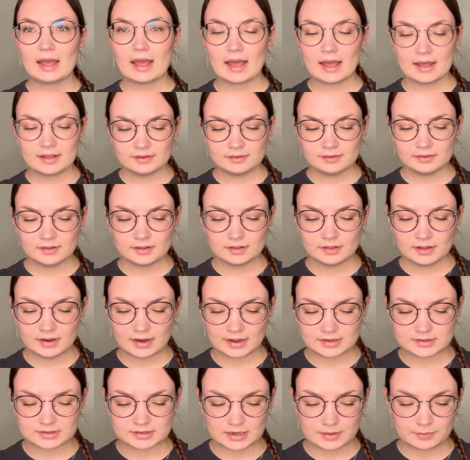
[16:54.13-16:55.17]
And the
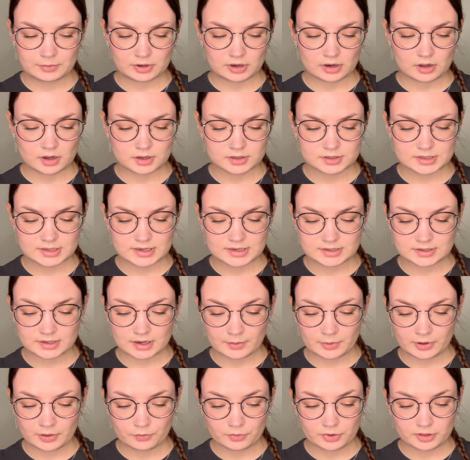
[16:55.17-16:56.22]
next lip gloss is
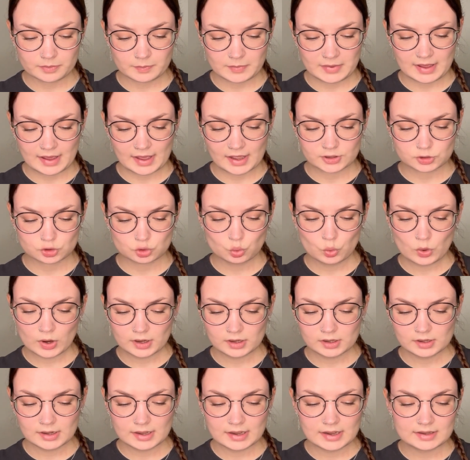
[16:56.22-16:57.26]
coming with me as
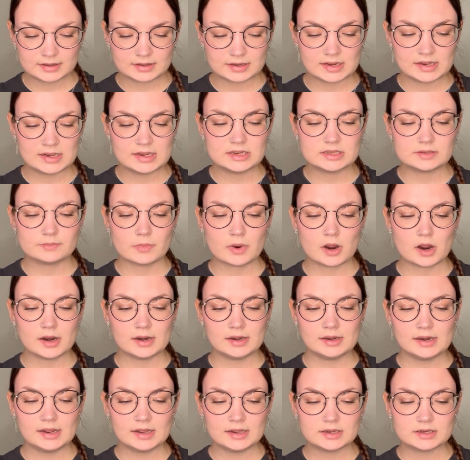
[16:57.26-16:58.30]
well. It is my
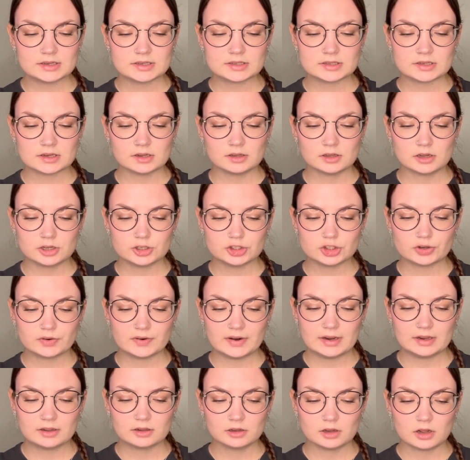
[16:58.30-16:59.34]
NYX
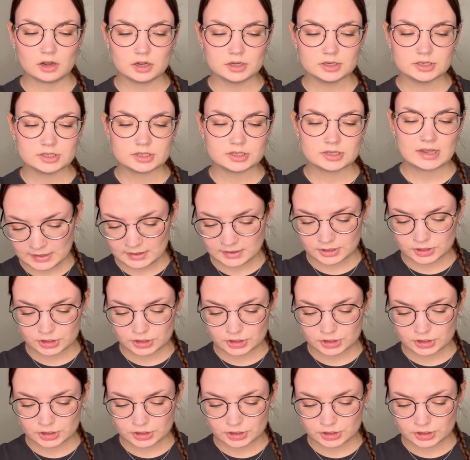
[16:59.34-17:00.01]
Lingerie Gloss in the